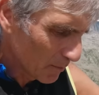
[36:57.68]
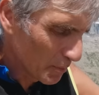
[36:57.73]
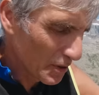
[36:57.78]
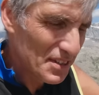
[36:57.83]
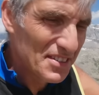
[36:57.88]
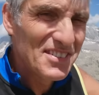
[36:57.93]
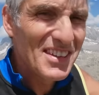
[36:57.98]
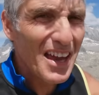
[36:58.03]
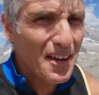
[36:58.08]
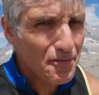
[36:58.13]

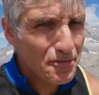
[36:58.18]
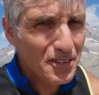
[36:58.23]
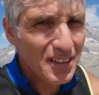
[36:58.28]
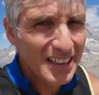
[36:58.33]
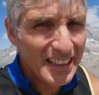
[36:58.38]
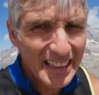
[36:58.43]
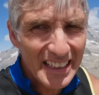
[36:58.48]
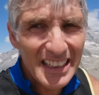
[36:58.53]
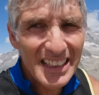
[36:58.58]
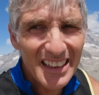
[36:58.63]
But
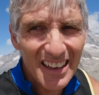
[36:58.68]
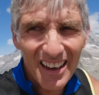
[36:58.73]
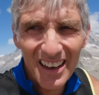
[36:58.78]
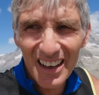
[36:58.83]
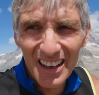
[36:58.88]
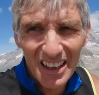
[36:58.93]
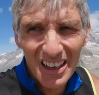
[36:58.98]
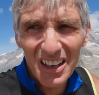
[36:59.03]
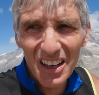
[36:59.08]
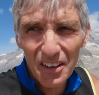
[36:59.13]
definitely,
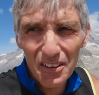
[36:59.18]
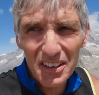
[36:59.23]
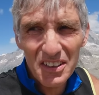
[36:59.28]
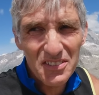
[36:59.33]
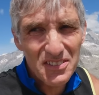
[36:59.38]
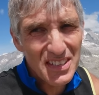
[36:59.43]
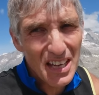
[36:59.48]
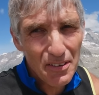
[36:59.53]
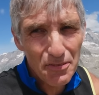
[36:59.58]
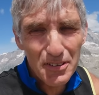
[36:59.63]
I
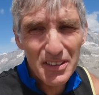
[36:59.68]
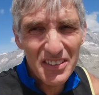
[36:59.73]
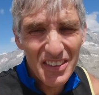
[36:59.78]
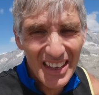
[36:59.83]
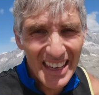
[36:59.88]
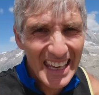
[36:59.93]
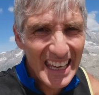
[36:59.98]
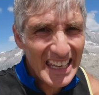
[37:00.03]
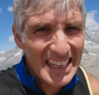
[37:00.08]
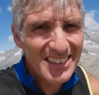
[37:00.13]
think definitely
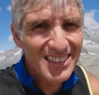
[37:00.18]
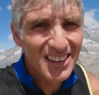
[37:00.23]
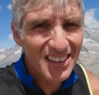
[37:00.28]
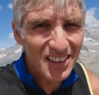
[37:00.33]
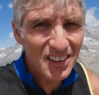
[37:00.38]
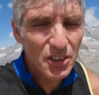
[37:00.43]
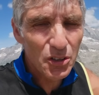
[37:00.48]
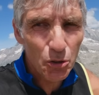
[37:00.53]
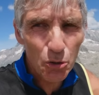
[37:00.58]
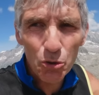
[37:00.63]
the heat
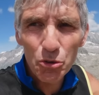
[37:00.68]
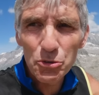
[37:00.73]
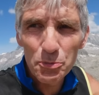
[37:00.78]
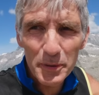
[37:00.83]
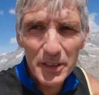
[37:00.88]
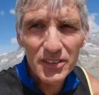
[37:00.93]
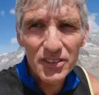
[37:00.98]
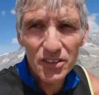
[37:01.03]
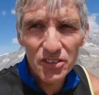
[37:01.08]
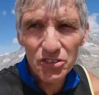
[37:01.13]
that caused
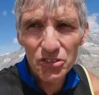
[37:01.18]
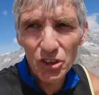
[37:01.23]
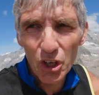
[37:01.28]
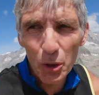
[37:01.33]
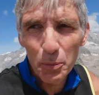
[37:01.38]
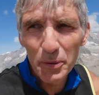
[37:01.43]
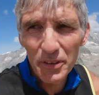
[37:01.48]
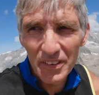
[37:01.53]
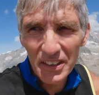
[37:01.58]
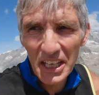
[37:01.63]
me to
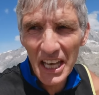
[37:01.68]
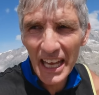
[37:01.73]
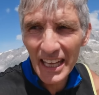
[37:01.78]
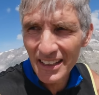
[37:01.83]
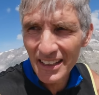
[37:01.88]
stop in the